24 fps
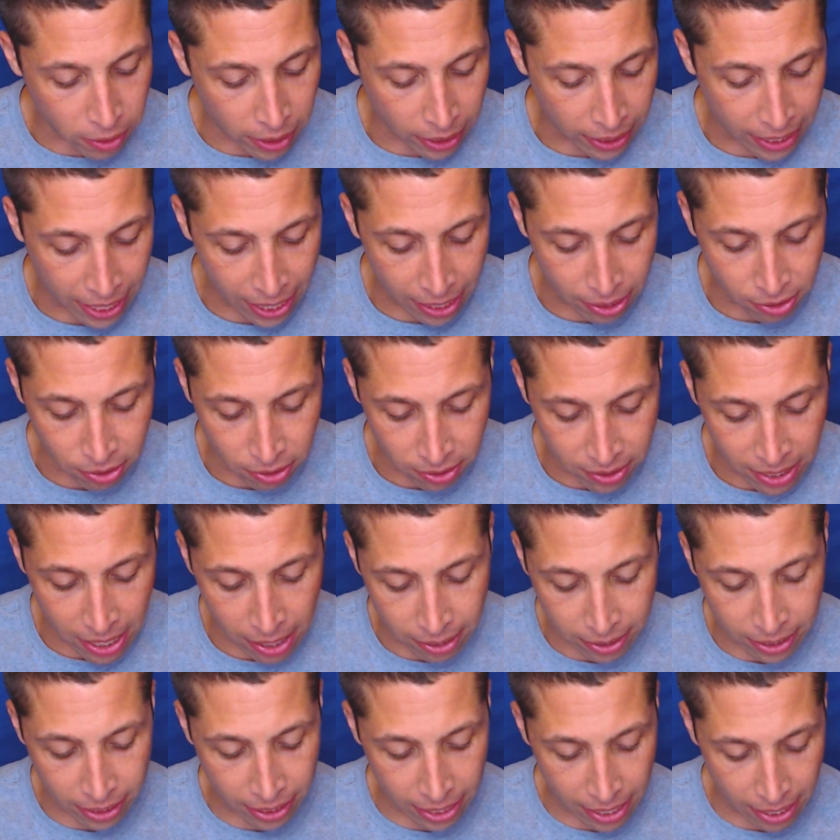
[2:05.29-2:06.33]
that cancels
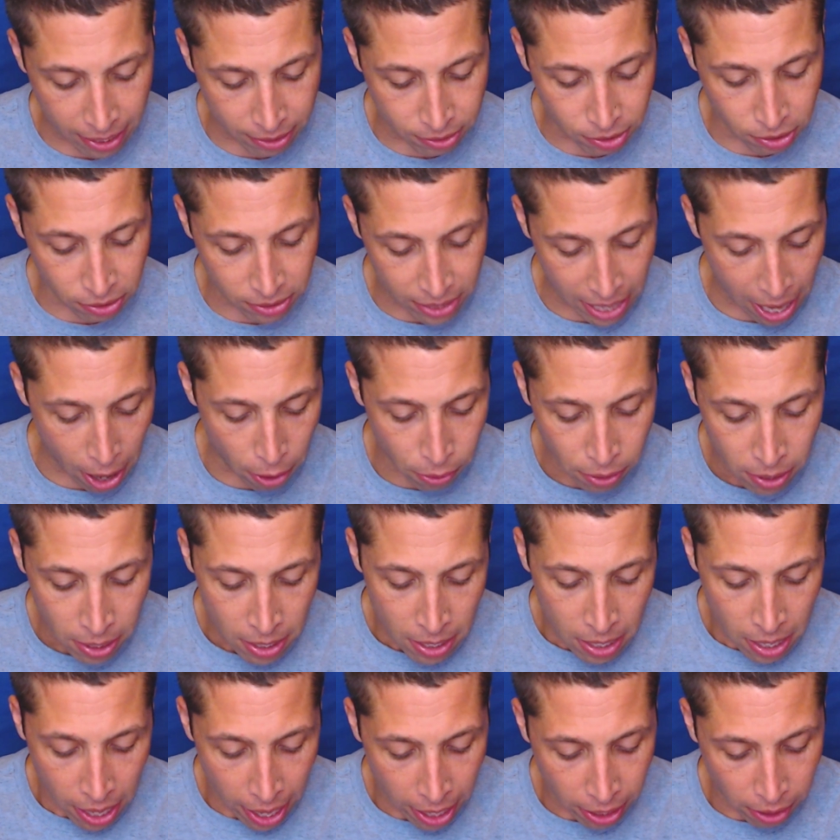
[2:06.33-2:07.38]
out,
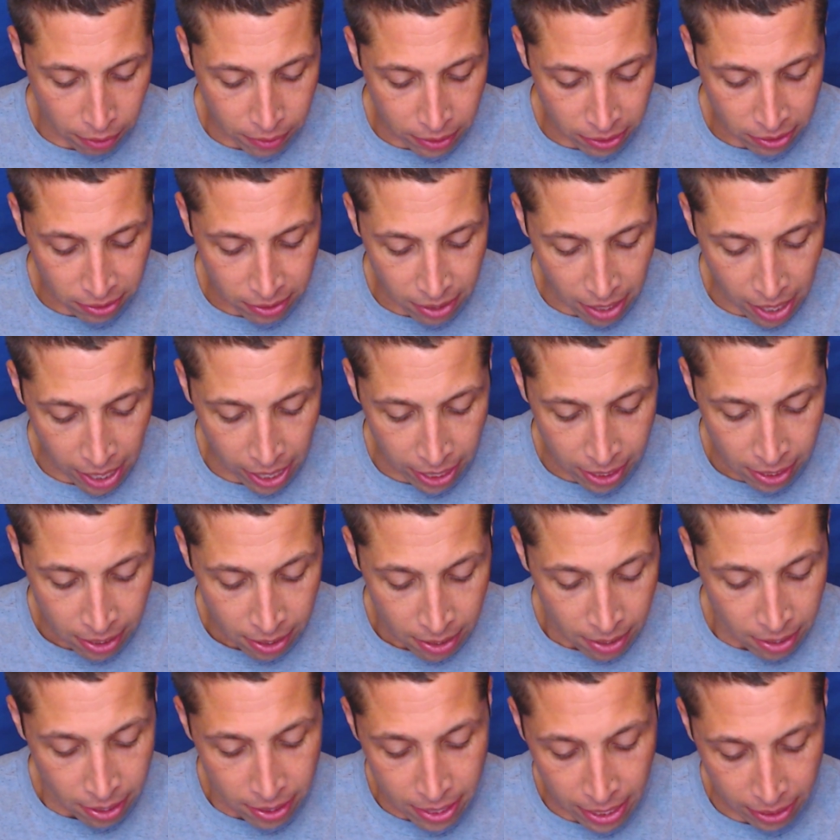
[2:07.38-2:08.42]
And on this side,
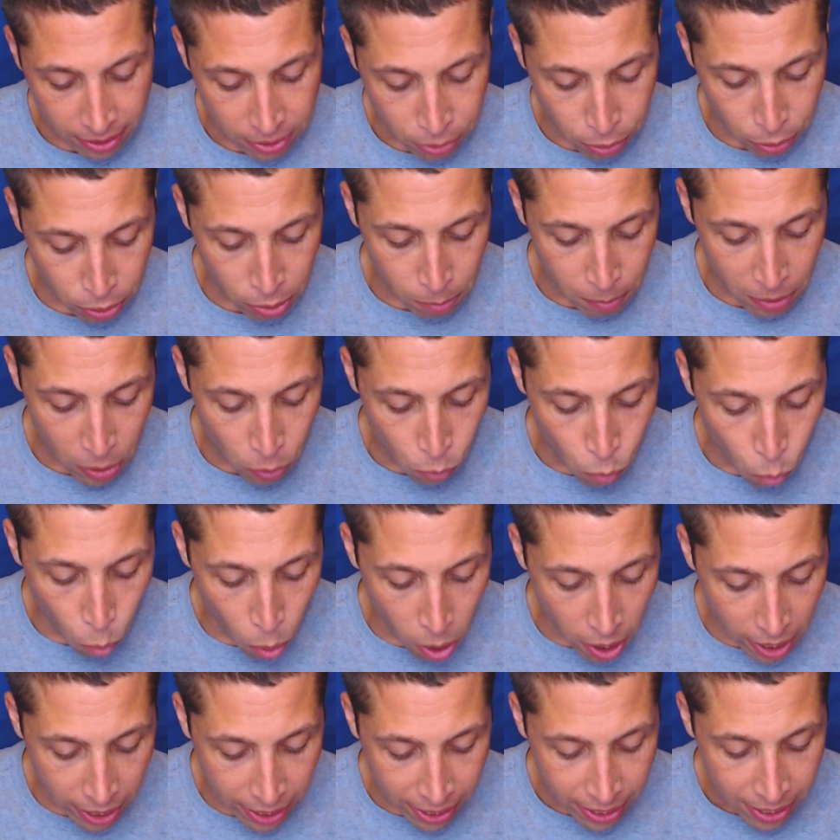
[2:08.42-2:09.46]
that's going to be
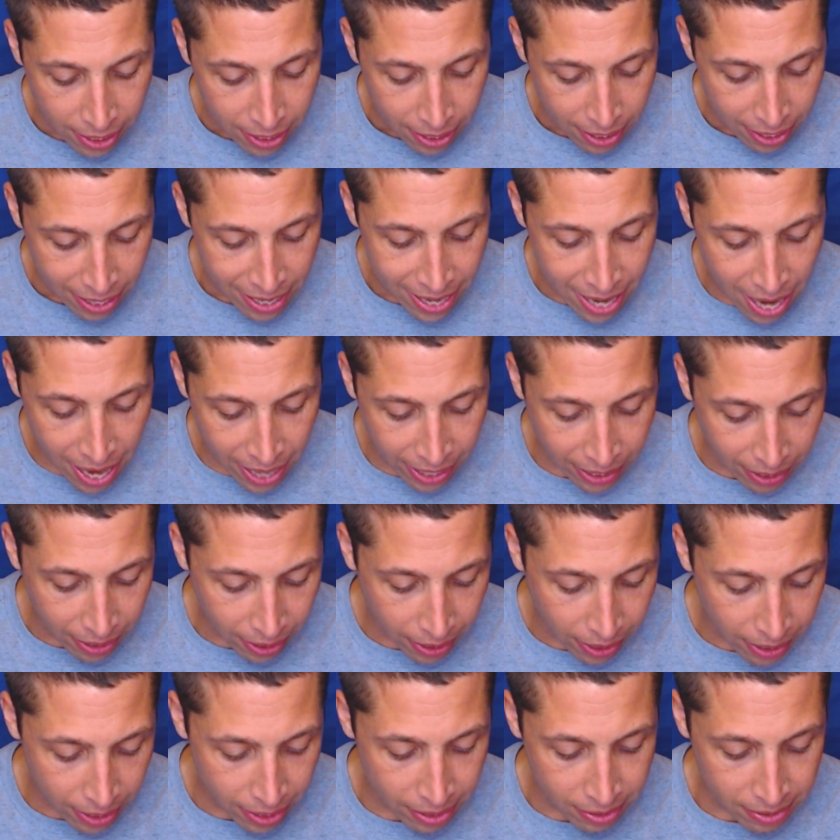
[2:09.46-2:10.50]
1/9
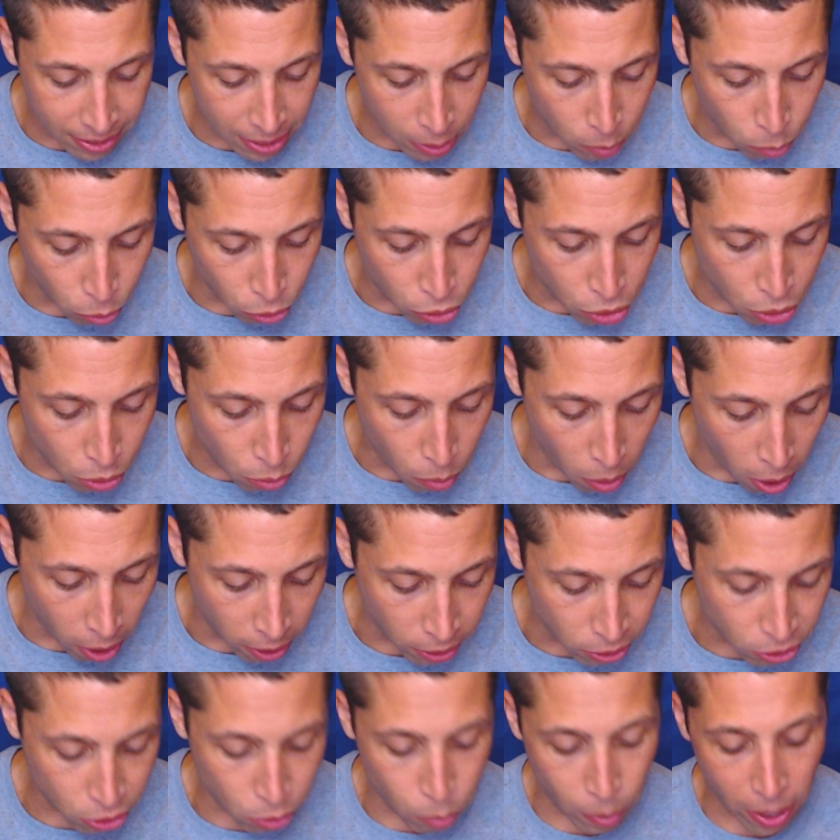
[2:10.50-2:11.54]
is equal to
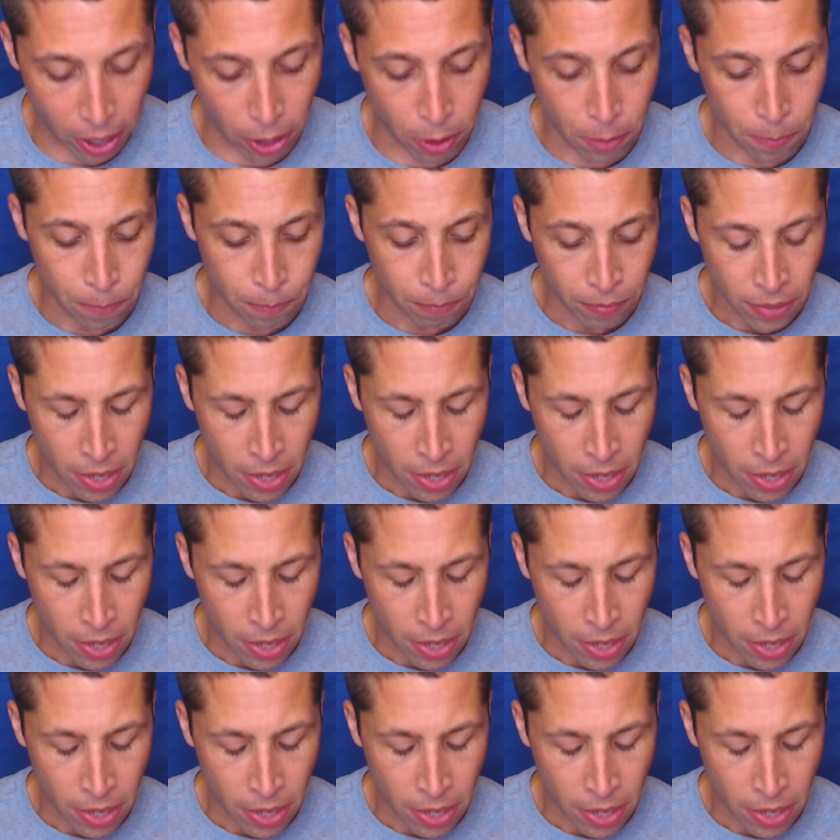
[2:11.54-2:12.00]
r squared.